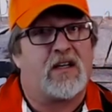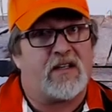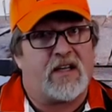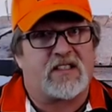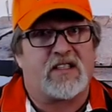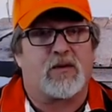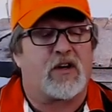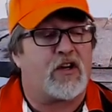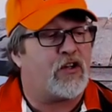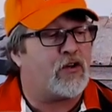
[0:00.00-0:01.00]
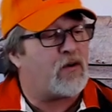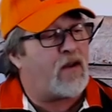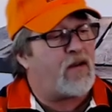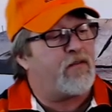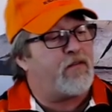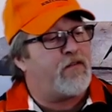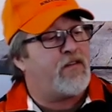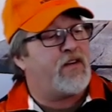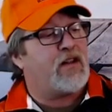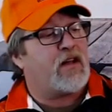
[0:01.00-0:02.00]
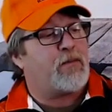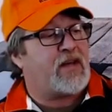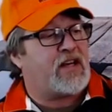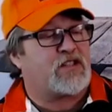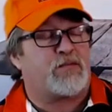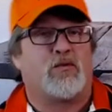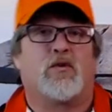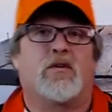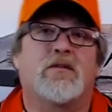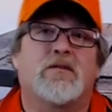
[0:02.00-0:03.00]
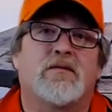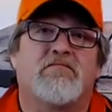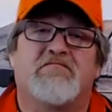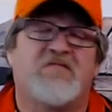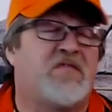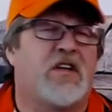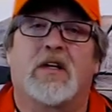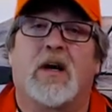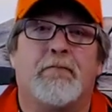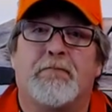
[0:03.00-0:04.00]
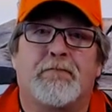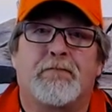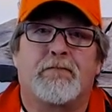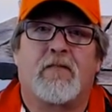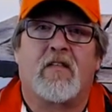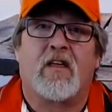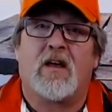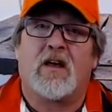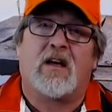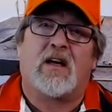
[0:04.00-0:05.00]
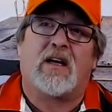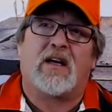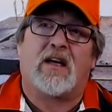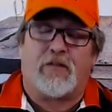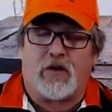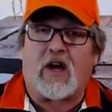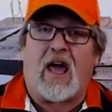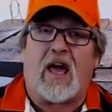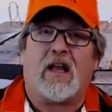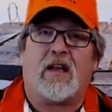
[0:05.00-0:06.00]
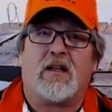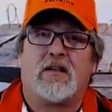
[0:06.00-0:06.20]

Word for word: Next thing we're going to do, fill up that spool. Fill it up. If you can,